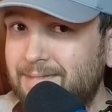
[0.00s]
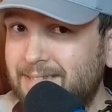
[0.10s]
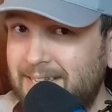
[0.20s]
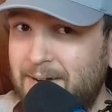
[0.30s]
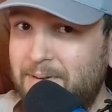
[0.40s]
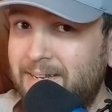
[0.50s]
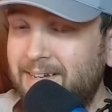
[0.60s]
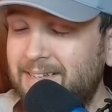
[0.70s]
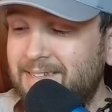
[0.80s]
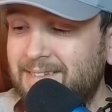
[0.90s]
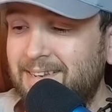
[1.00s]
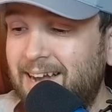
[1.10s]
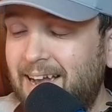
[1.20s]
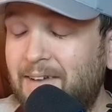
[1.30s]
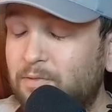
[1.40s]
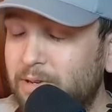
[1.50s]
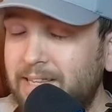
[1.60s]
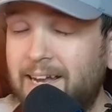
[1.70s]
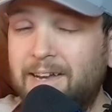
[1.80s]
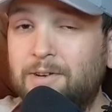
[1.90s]
Let's see how he does, and I have
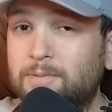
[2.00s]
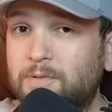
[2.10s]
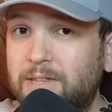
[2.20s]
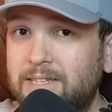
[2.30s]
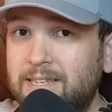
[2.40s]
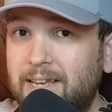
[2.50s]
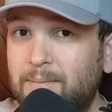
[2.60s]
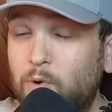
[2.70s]
really high hopes for this team.